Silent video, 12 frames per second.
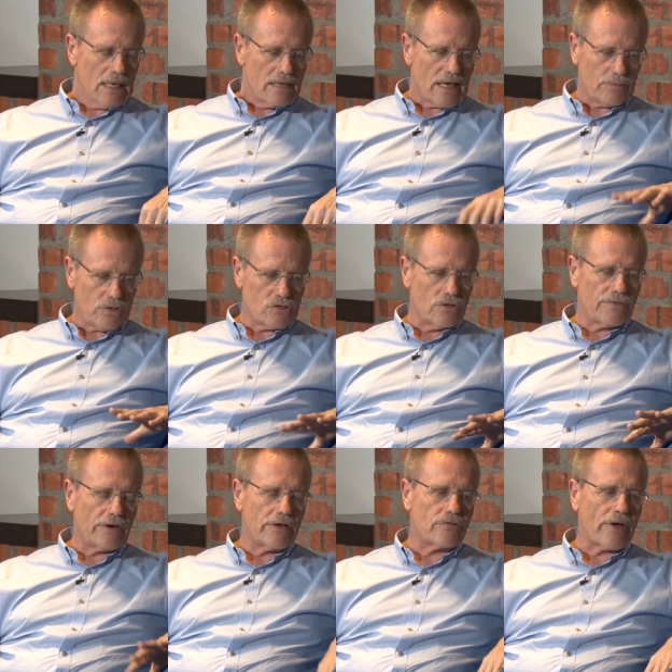That was not
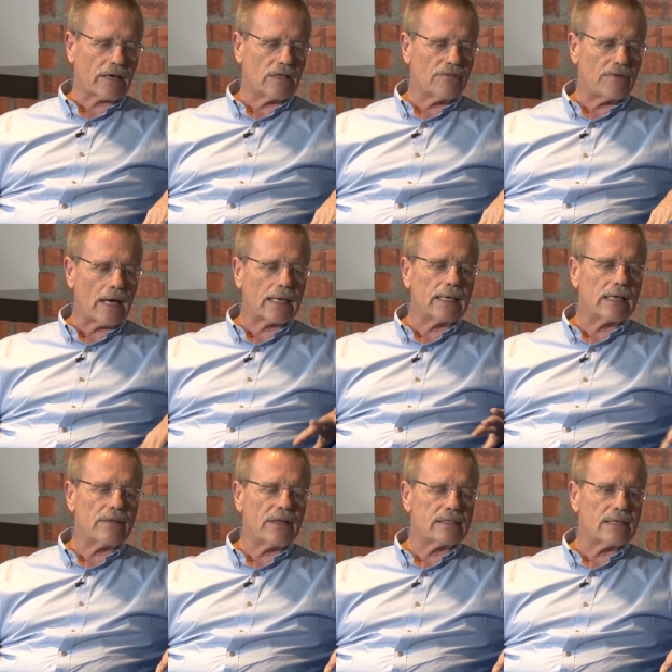very attractive. Lucky
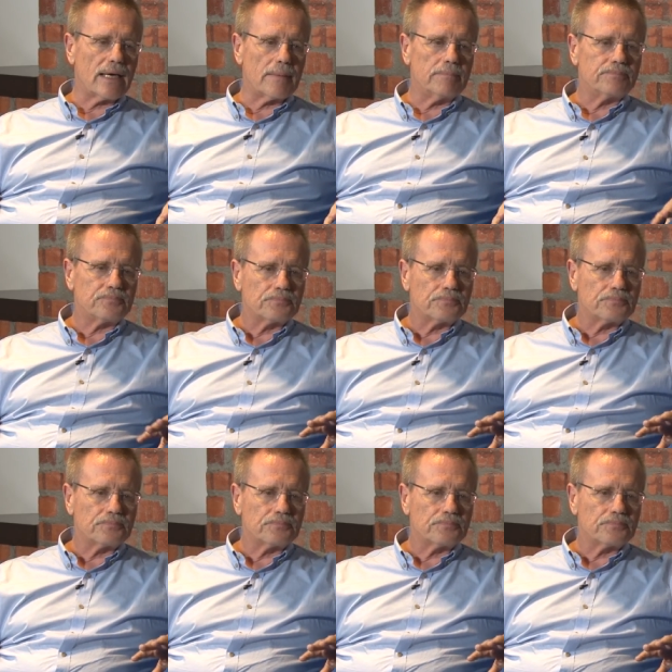at that time,